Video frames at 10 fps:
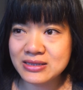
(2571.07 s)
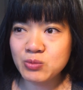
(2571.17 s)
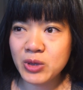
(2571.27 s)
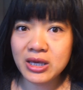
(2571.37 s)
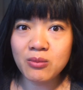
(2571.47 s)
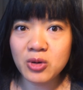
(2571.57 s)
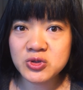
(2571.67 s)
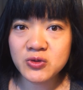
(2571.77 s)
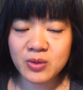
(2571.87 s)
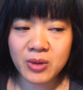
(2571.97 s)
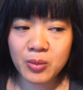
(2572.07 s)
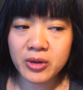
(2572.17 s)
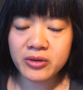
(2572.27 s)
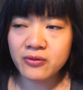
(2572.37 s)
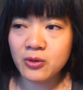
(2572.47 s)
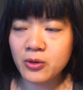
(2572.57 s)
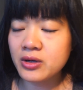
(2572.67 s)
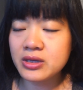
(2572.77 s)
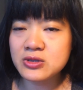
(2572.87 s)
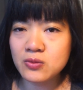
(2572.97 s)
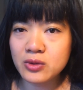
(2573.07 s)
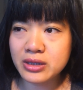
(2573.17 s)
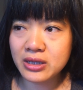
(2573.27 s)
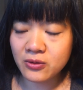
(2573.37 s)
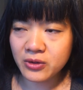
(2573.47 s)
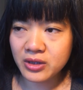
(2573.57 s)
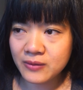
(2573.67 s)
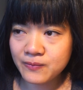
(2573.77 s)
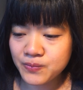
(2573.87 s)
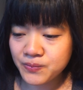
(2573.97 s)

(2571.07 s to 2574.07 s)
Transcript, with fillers: picking most of them up on the floor. It's really annoying.